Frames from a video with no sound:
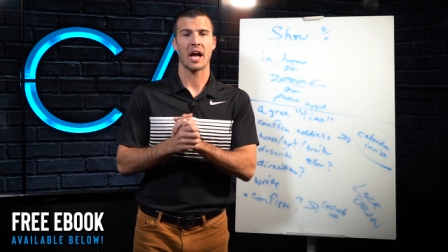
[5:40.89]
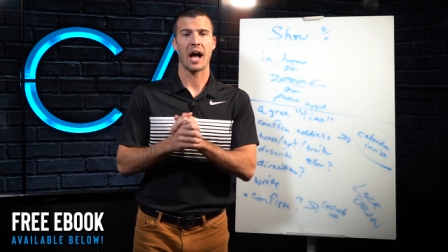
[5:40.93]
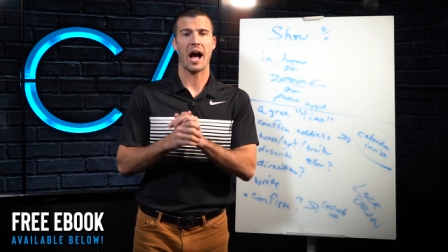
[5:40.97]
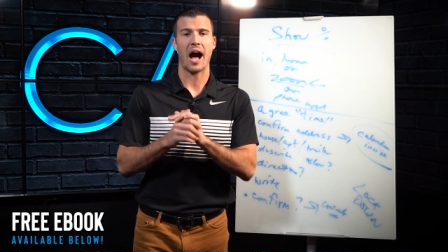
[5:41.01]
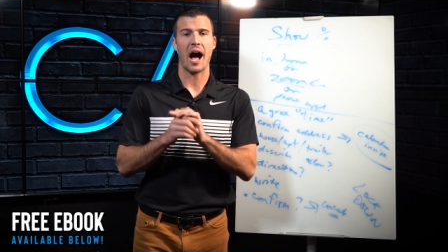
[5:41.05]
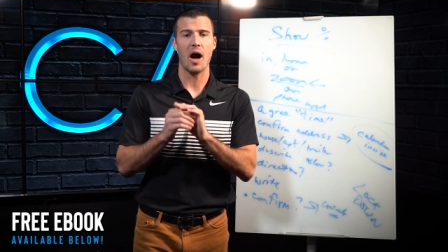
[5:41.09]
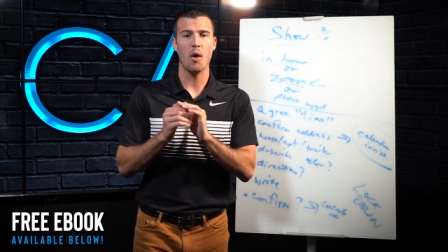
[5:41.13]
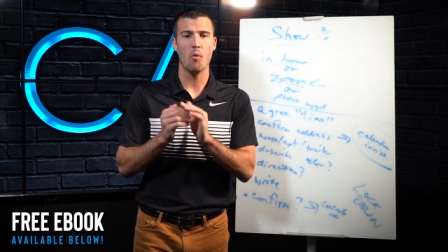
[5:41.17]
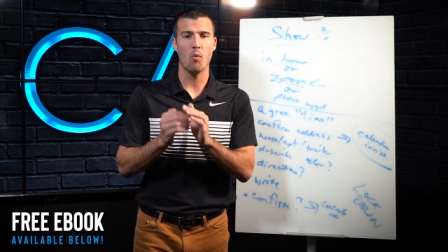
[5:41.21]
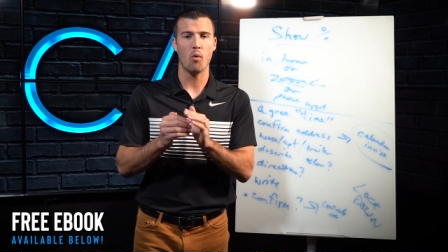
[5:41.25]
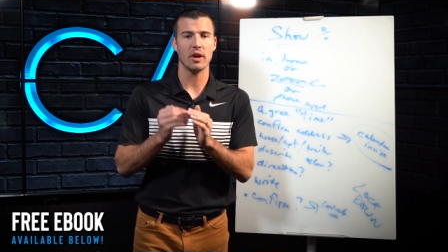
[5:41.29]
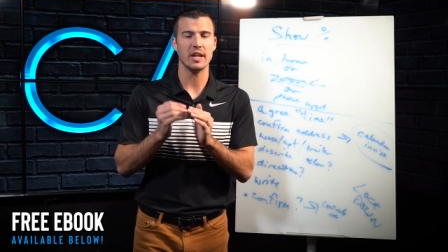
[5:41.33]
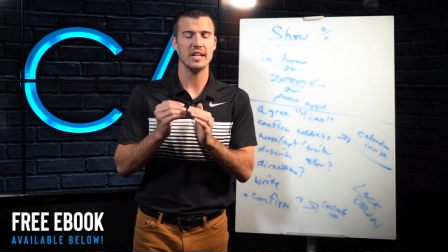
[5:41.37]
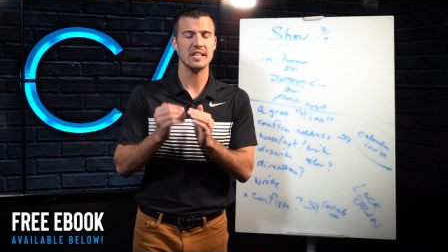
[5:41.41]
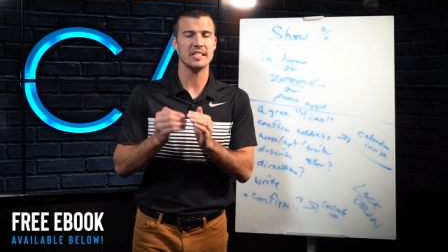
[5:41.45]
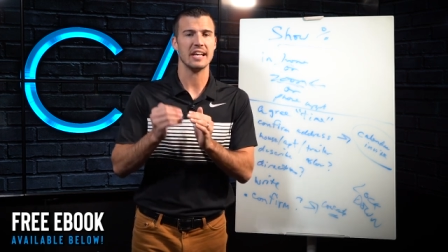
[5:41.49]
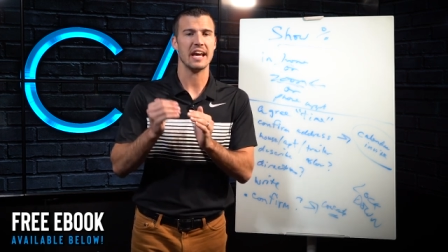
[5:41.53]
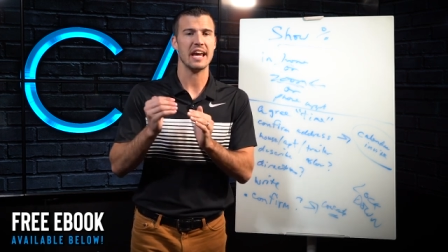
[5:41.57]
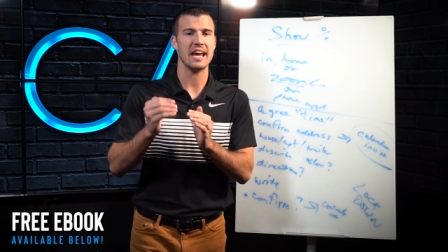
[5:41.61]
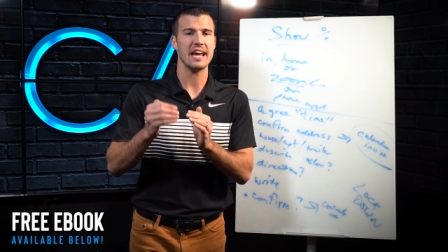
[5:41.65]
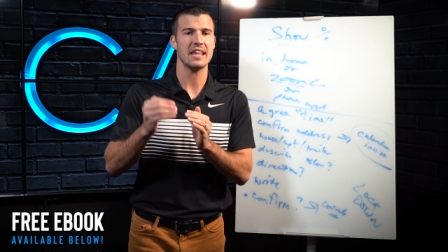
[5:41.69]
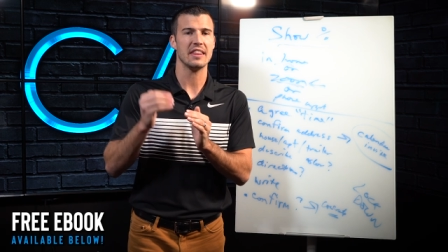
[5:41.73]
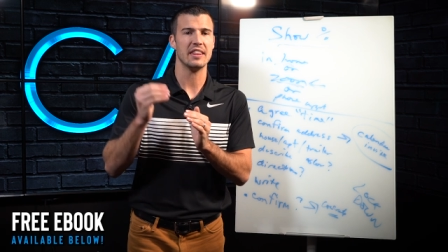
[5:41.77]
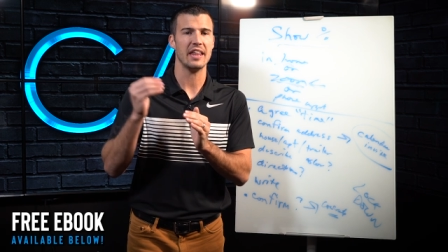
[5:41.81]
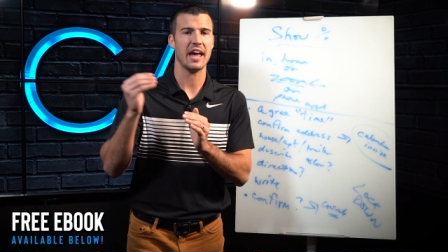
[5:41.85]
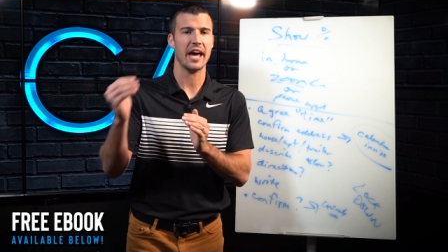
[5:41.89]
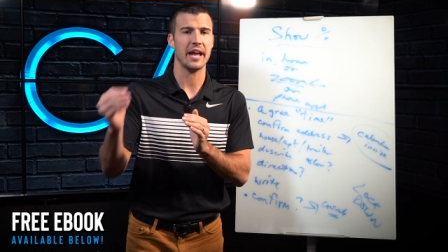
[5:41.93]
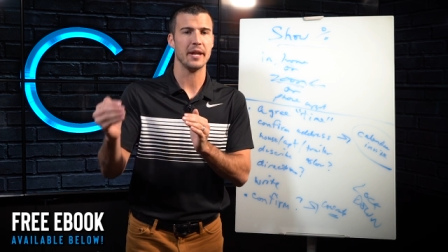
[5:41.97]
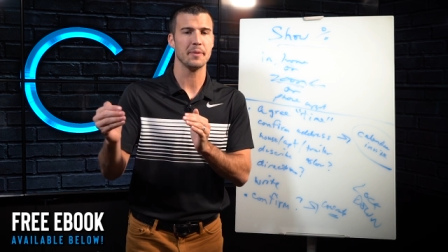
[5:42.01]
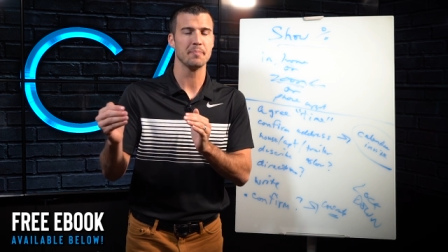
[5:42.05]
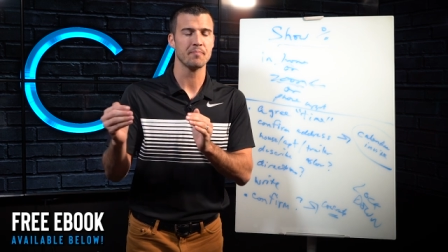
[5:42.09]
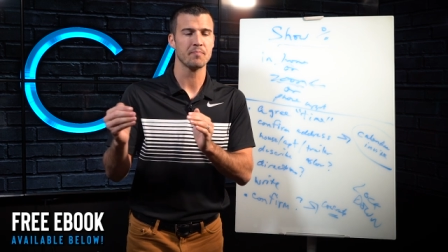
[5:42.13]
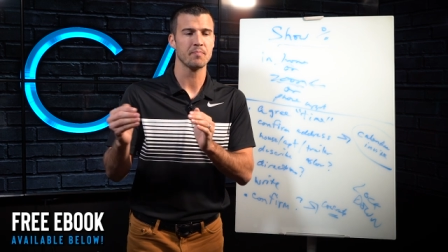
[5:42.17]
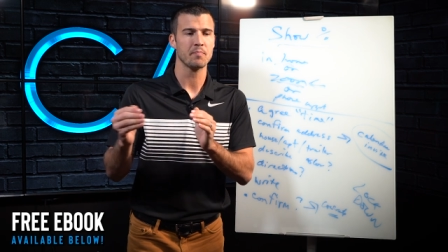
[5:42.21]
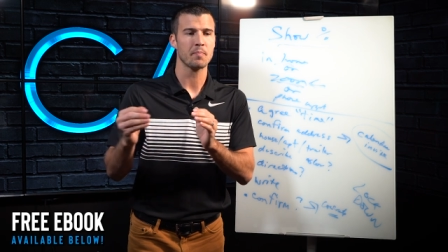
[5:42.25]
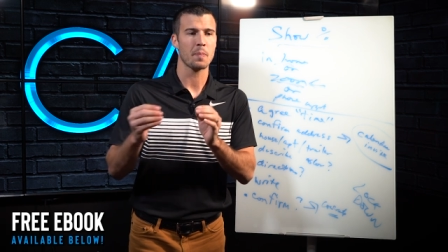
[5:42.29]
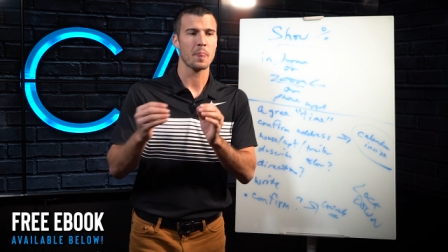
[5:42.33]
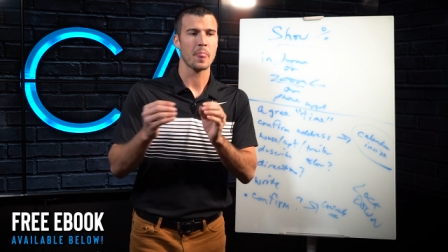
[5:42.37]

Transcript: I want to take that